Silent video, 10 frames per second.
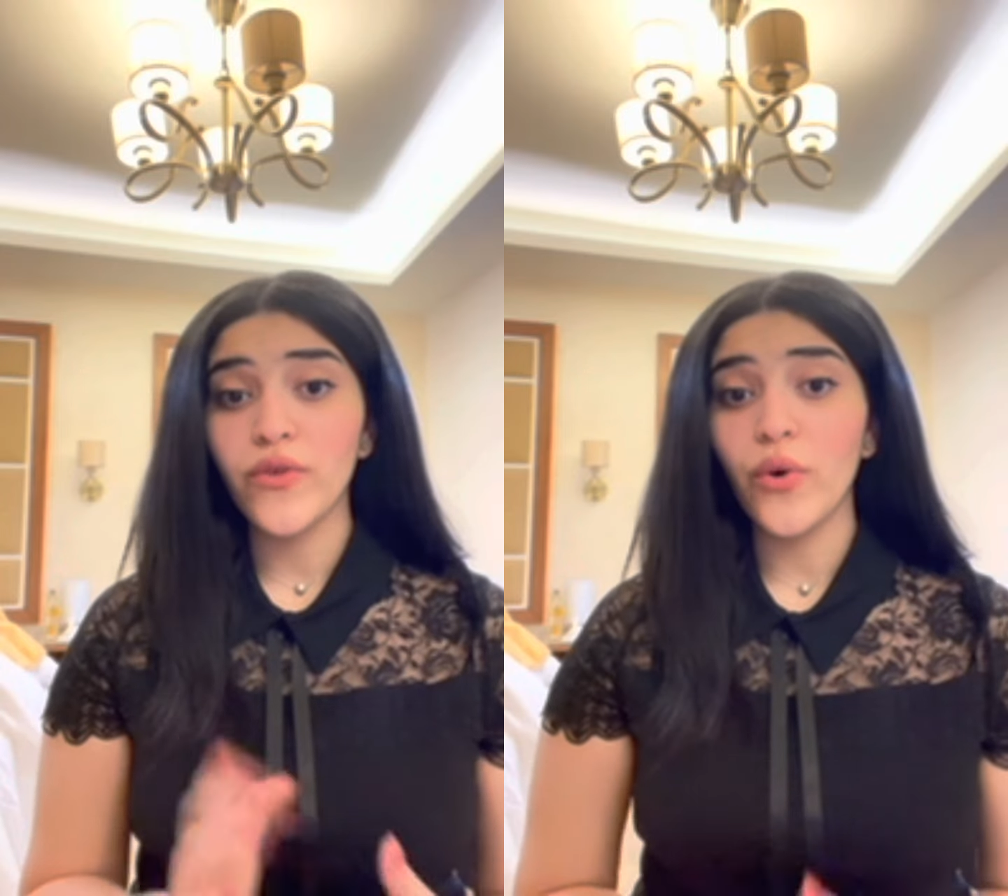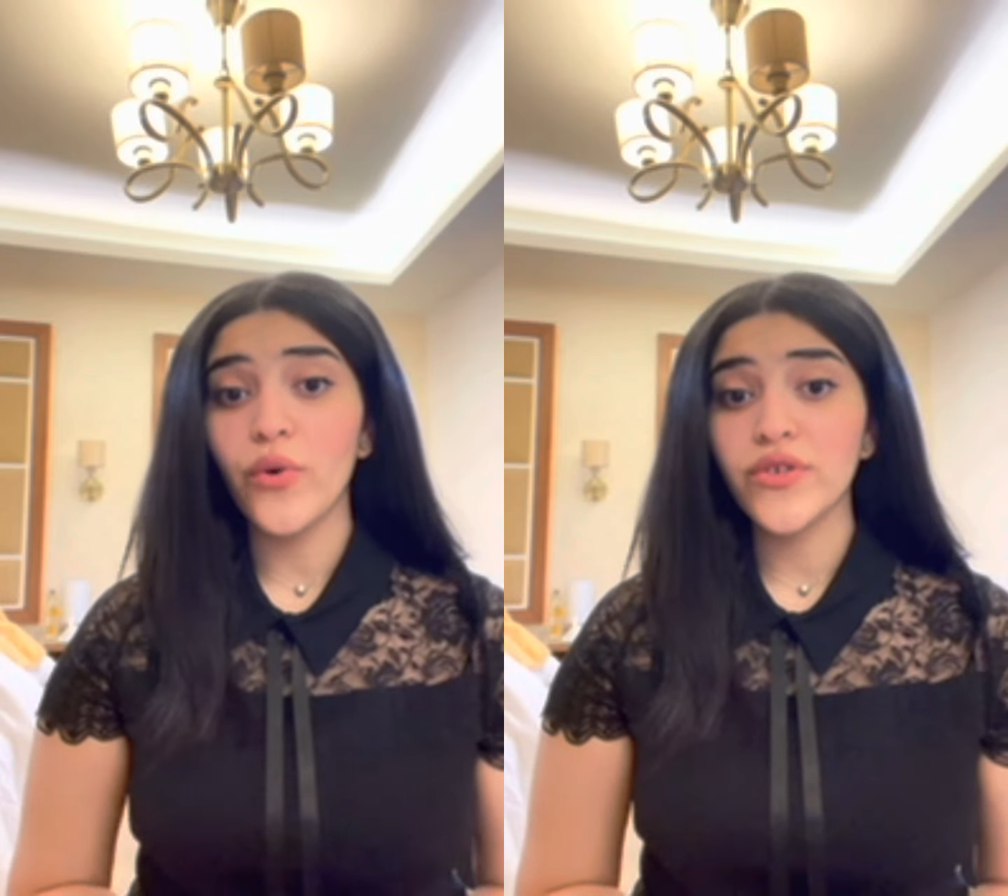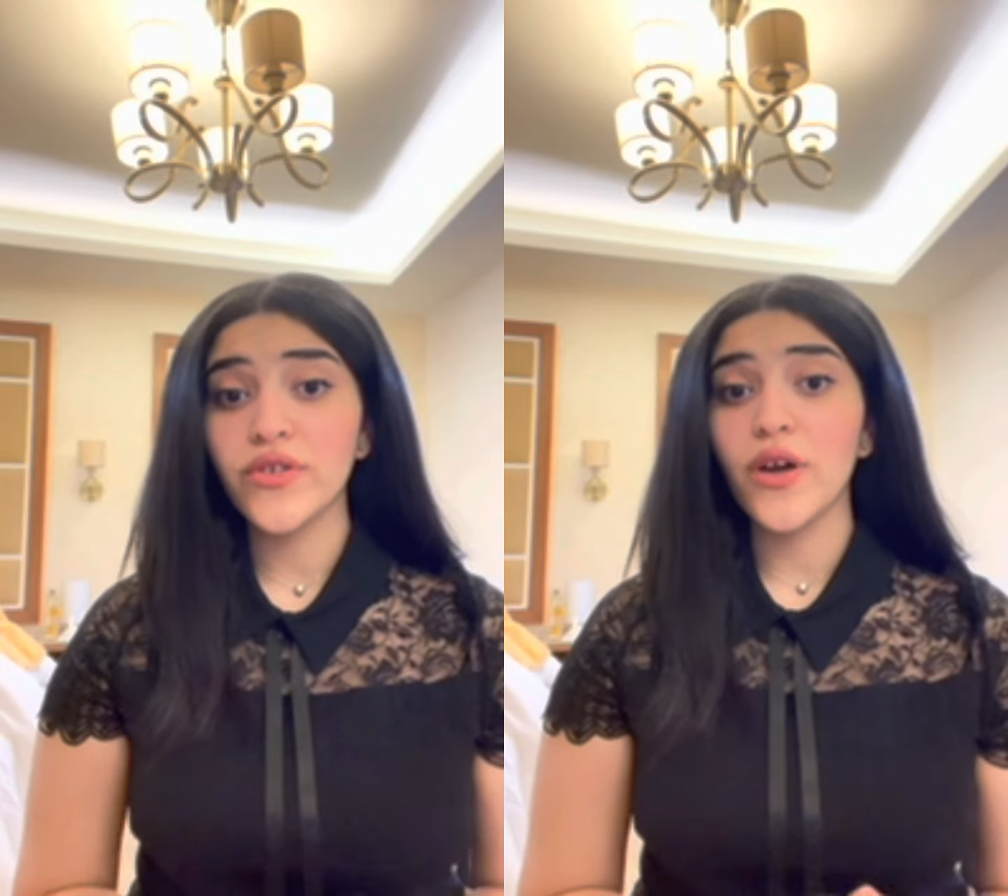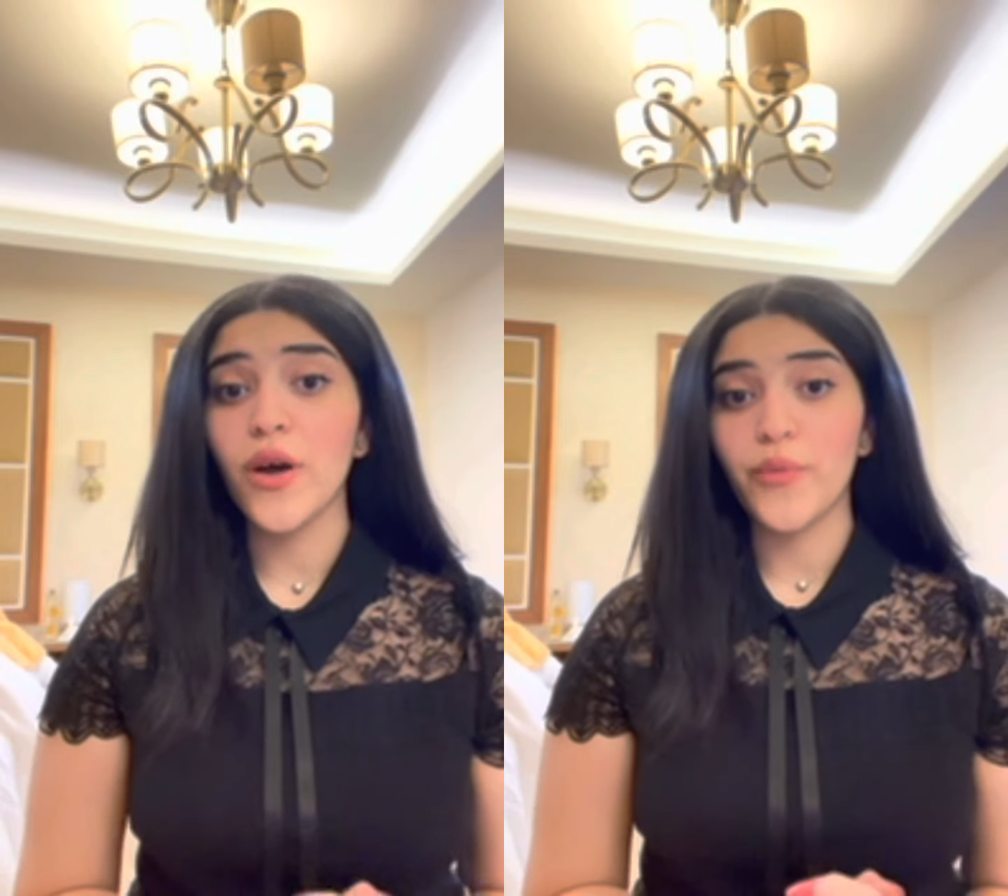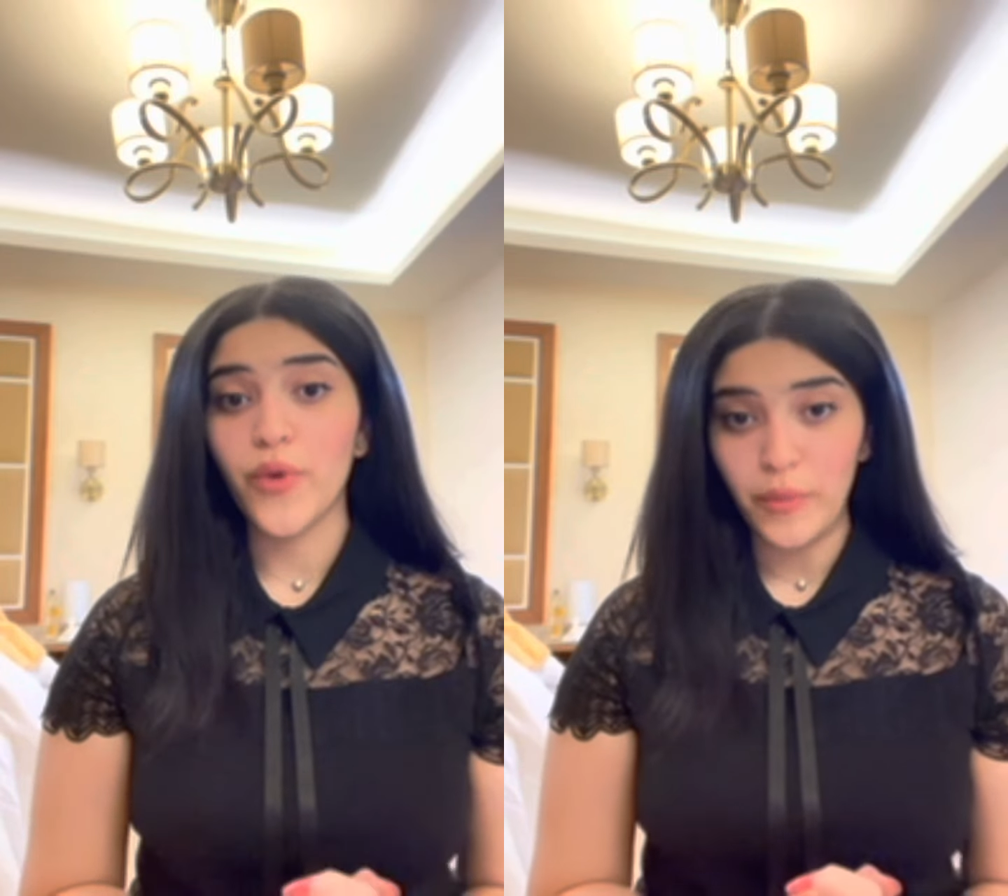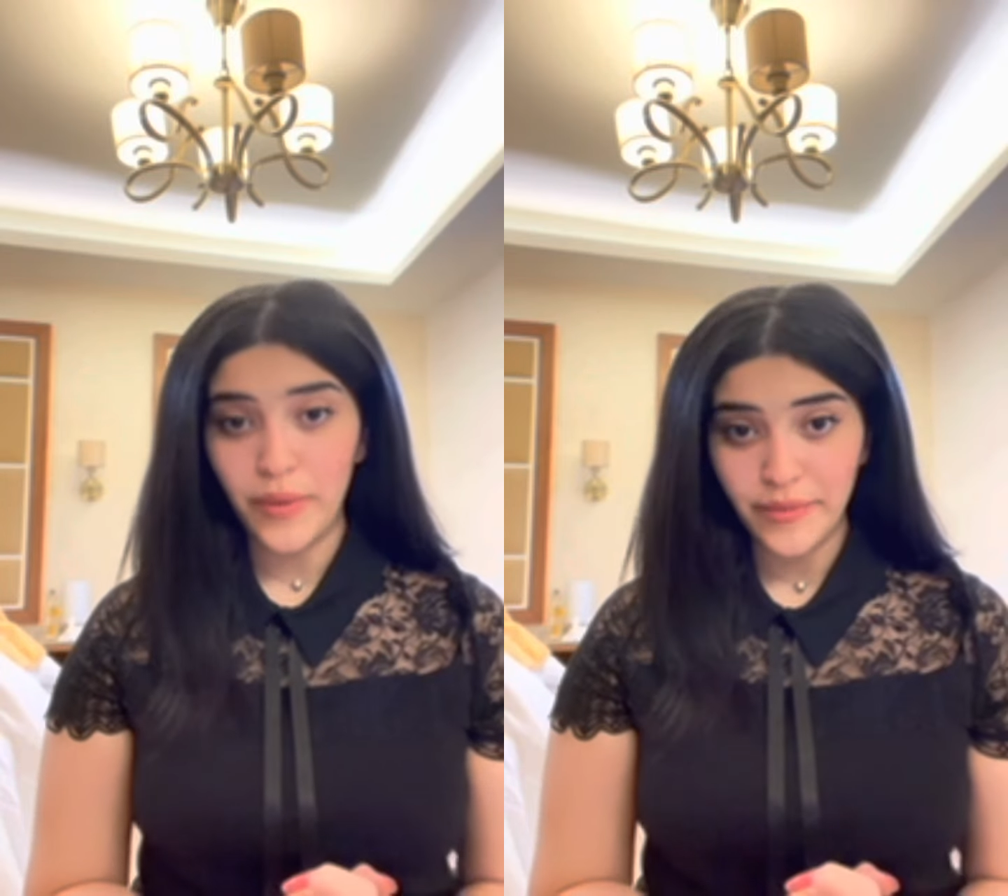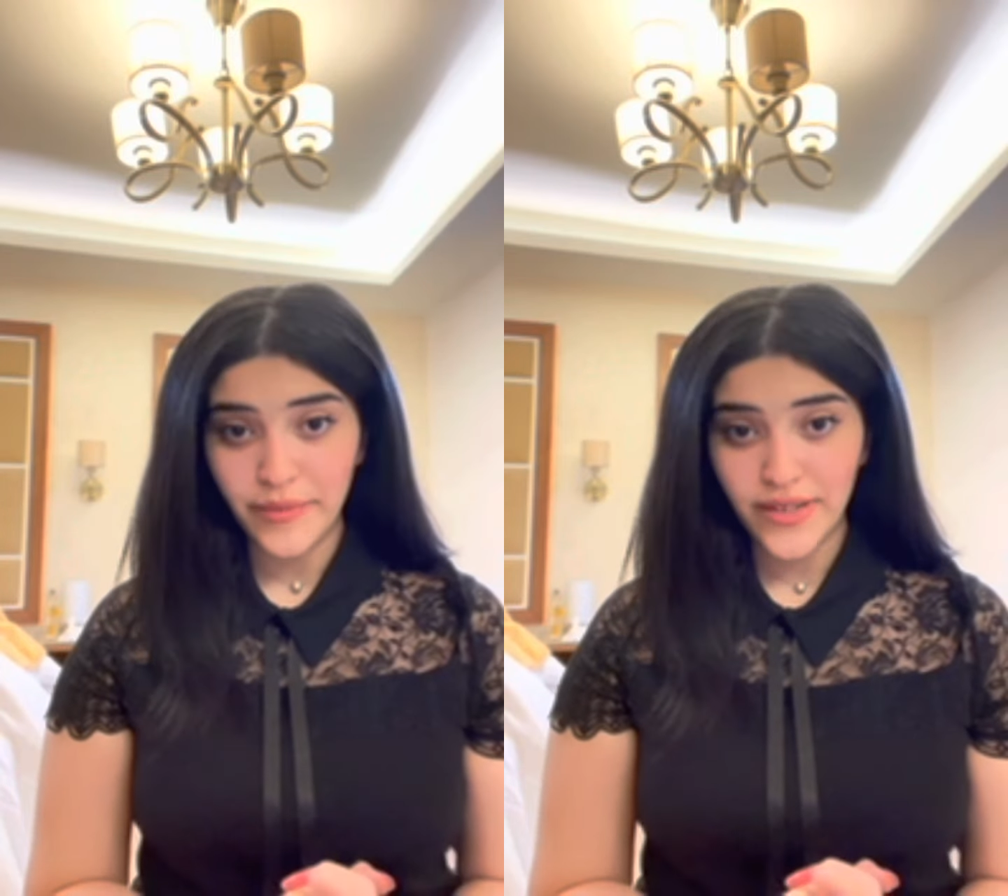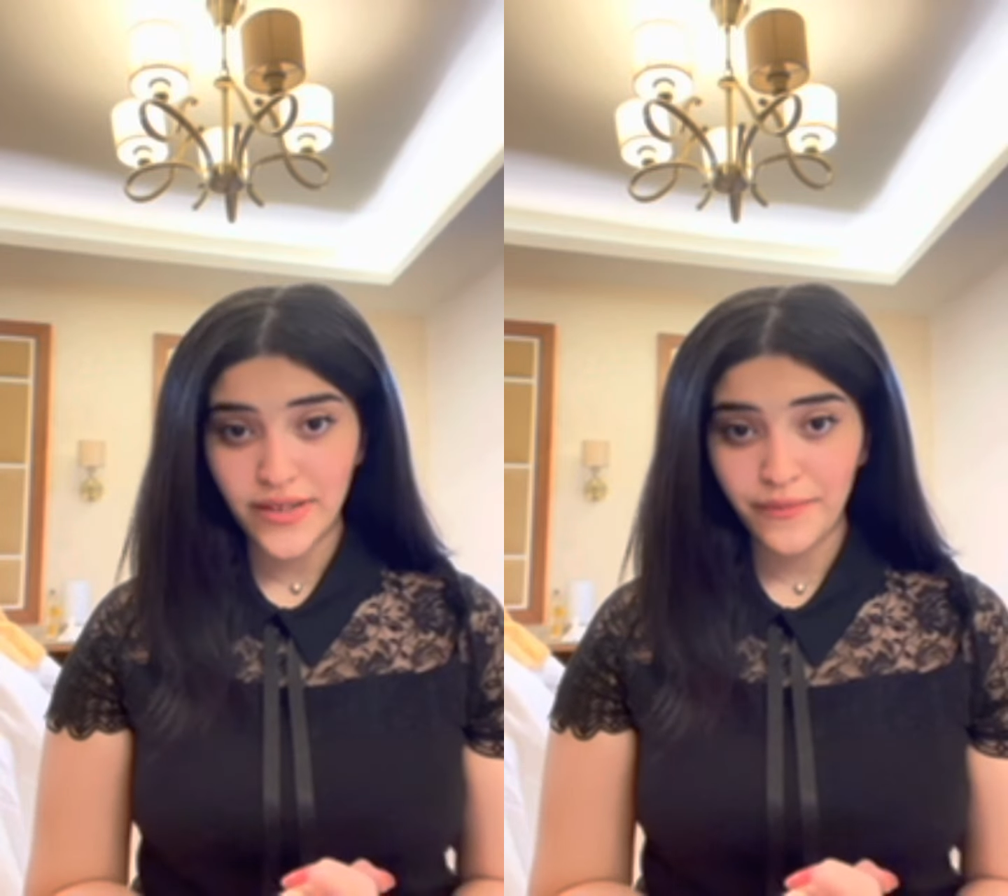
those problems.